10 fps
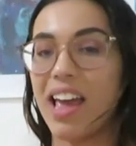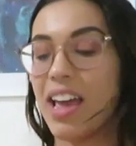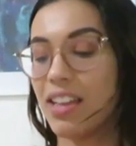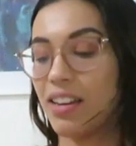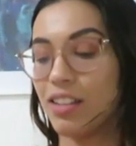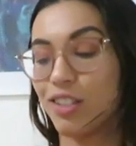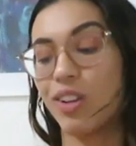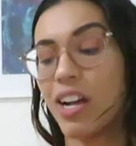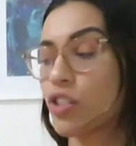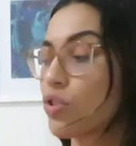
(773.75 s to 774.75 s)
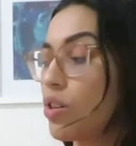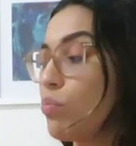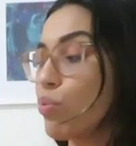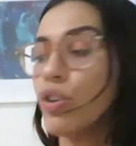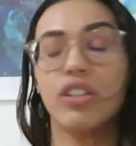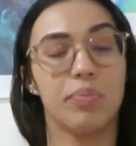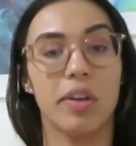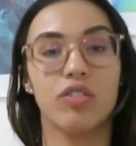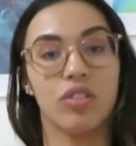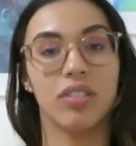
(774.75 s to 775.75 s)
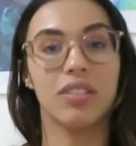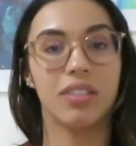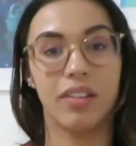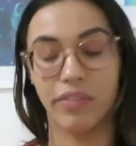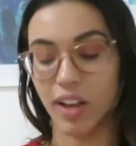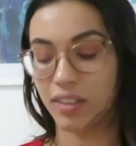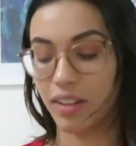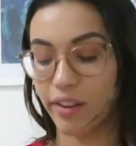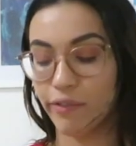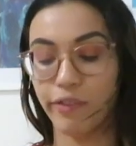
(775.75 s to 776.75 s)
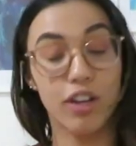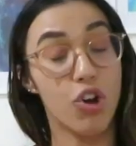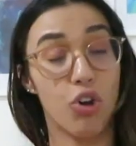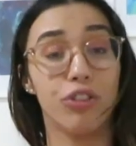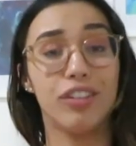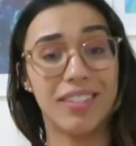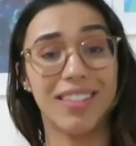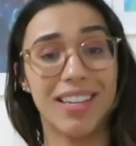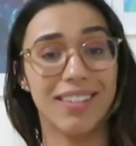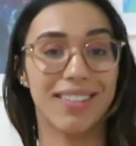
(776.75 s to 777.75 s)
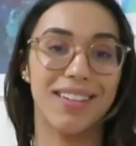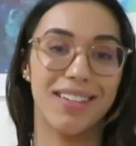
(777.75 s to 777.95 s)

And it's actually pretty spacious, the fact that it fit all these things